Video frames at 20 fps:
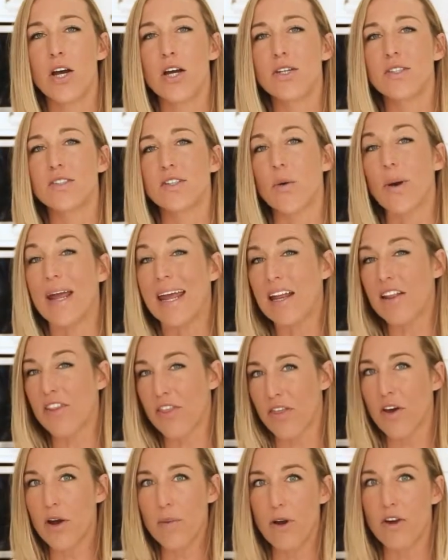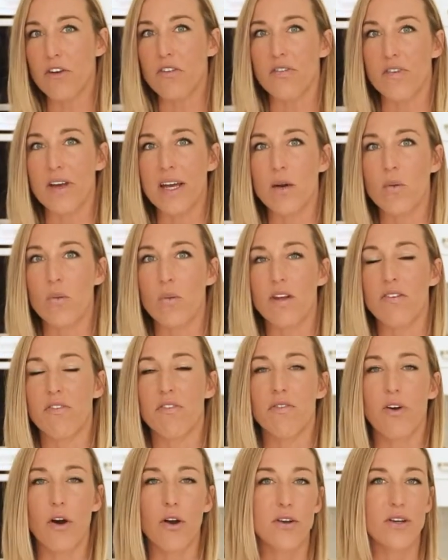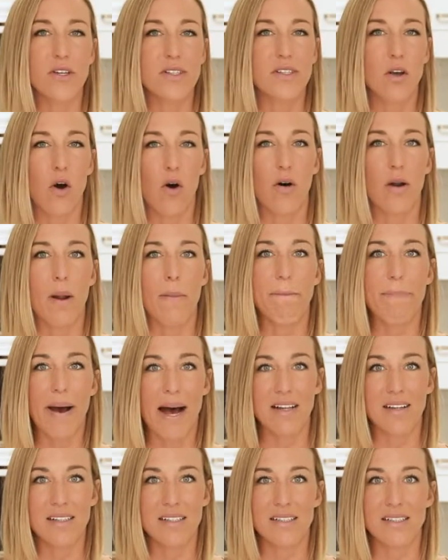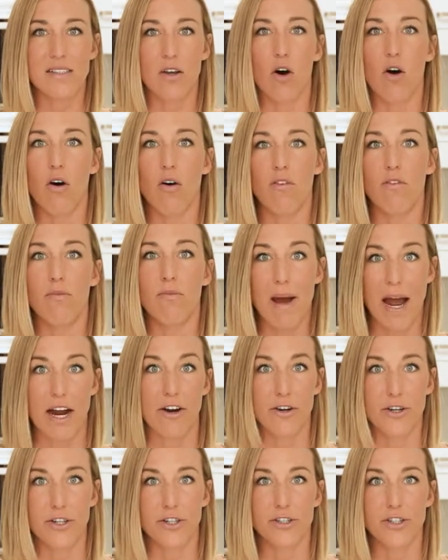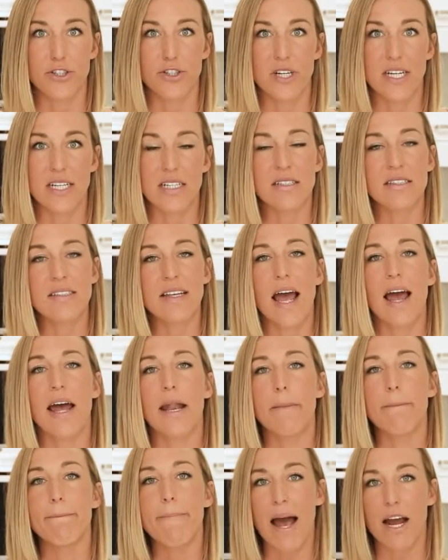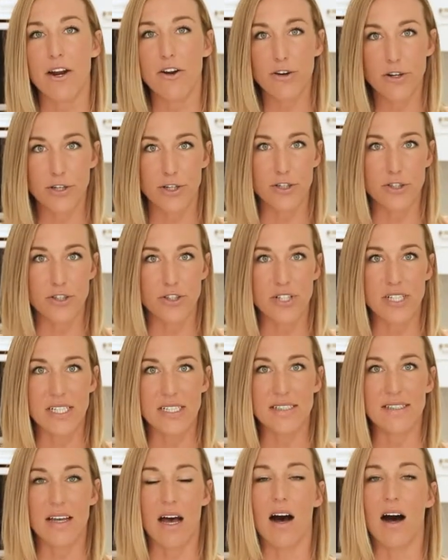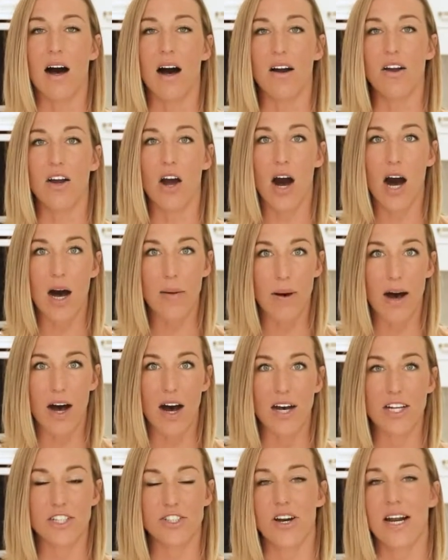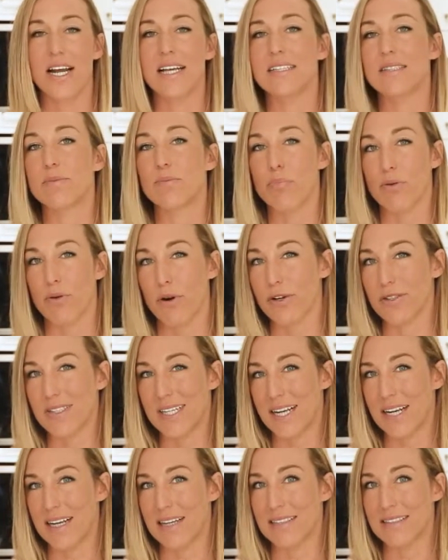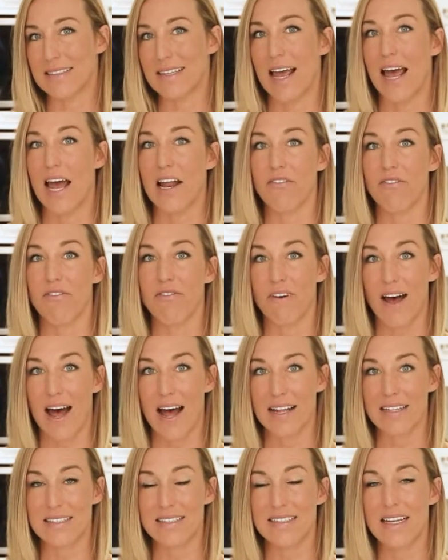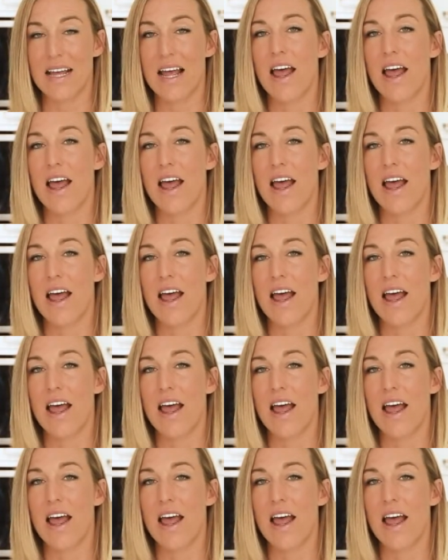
So in ThermoFit, we focus on a balance of macronutrients, and macronutrients are carbohydrates, proteins, and fats.